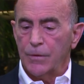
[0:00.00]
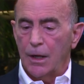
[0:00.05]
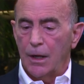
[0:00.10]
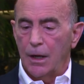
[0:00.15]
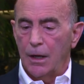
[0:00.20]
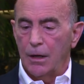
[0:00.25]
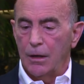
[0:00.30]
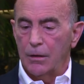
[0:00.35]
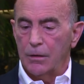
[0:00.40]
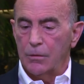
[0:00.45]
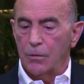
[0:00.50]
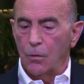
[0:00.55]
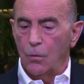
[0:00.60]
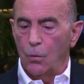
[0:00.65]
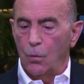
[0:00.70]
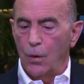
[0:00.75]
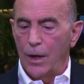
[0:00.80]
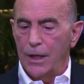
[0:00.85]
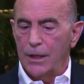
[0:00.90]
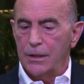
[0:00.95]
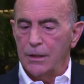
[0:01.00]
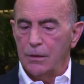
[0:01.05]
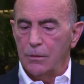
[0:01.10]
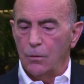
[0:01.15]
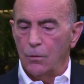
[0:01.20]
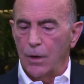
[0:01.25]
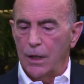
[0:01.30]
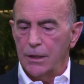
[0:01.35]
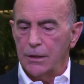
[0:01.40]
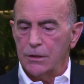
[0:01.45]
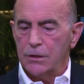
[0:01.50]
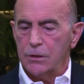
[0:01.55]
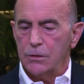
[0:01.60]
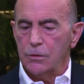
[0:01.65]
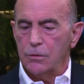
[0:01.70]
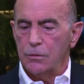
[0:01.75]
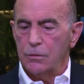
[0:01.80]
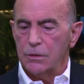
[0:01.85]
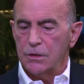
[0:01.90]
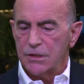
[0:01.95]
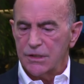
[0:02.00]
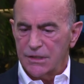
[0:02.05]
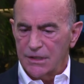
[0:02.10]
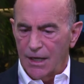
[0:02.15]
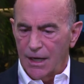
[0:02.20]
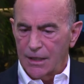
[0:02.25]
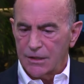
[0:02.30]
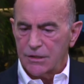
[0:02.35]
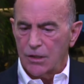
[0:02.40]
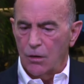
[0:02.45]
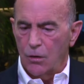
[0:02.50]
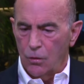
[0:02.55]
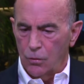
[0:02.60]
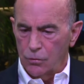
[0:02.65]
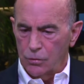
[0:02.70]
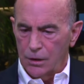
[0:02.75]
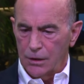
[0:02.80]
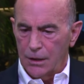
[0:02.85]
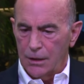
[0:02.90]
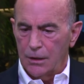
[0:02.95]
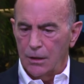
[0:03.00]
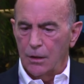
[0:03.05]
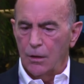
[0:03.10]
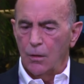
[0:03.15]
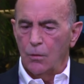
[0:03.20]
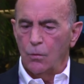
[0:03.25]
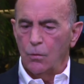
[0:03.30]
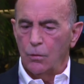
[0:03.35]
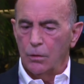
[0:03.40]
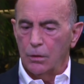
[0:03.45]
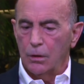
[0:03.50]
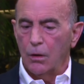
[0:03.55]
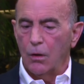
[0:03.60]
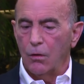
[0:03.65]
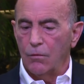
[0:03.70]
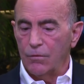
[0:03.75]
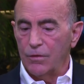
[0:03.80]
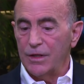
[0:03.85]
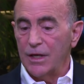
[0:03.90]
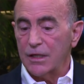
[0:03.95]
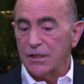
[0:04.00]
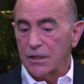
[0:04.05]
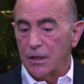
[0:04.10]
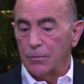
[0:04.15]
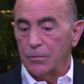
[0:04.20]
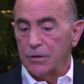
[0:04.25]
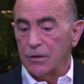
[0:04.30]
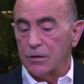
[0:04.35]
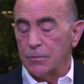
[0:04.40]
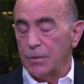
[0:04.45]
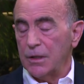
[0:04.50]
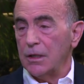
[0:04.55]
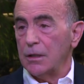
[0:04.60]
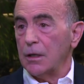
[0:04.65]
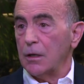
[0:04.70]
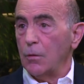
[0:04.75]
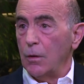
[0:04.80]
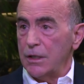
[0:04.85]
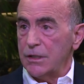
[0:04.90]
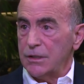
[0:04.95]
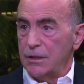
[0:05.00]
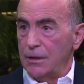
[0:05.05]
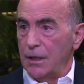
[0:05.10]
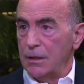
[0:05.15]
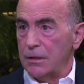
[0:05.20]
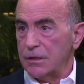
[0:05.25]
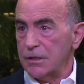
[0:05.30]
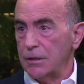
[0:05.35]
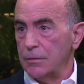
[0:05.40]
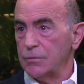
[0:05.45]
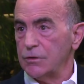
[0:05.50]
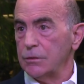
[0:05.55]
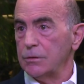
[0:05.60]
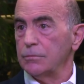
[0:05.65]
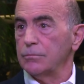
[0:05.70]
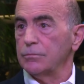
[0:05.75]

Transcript: are wed, wedded to stocks only will, over the next couple of years, begin to question that assumption.